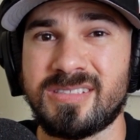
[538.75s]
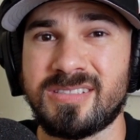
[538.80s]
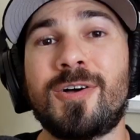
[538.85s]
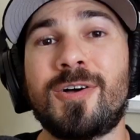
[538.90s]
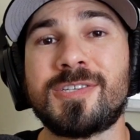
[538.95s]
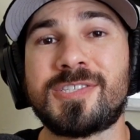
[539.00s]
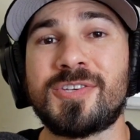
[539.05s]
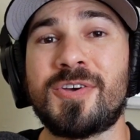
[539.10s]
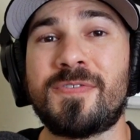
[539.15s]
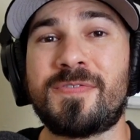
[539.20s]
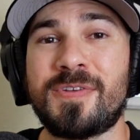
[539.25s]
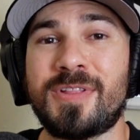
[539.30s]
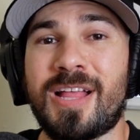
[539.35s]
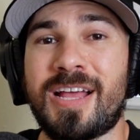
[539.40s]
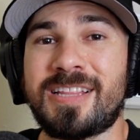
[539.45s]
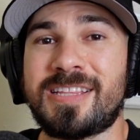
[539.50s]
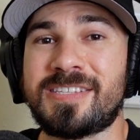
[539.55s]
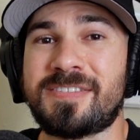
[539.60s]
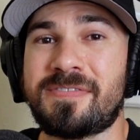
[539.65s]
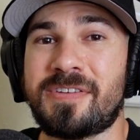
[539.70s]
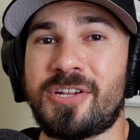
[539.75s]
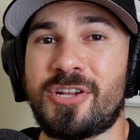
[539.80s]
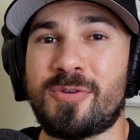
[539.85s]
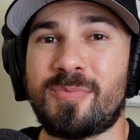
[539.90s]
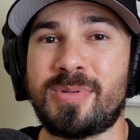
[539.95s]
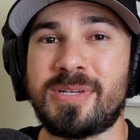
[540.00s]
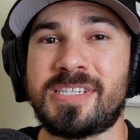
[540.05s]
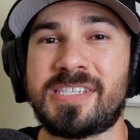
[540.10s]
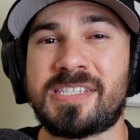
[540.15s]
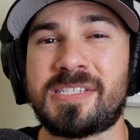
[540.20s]
Also, if you like this
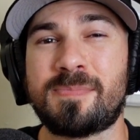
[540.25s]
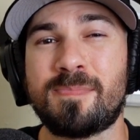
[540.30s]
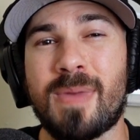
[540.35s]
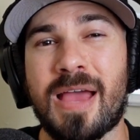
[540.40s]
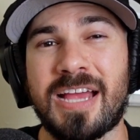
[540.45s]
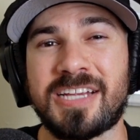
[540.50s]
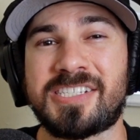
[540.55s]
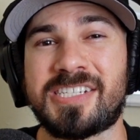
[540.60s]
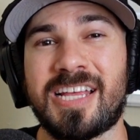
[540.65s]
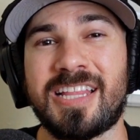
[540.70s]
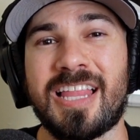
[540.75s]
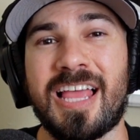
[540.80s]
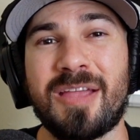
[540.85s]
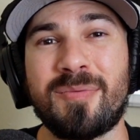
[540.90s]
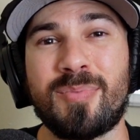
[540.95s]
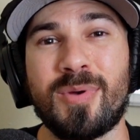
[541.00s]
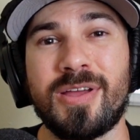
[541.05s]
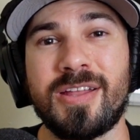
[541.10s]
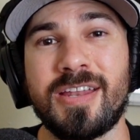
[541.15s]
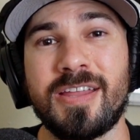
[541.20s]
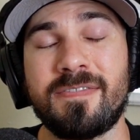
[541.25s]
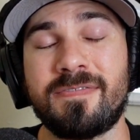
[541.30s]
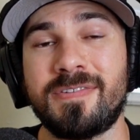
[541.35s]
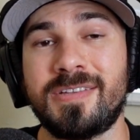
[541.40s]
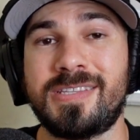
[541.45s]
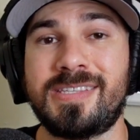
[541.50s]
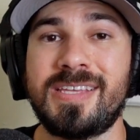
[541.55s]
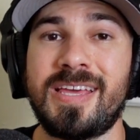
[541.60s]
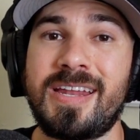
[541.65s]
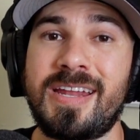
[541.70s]
video, please smash that like button. If
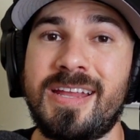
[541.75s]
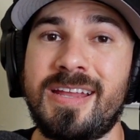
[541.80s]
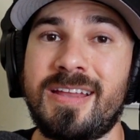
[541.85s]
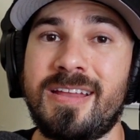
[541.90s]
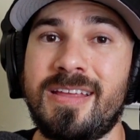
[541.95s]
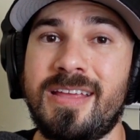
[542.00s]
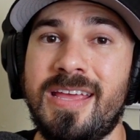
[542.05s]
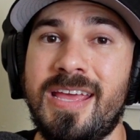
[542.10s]
you didn't,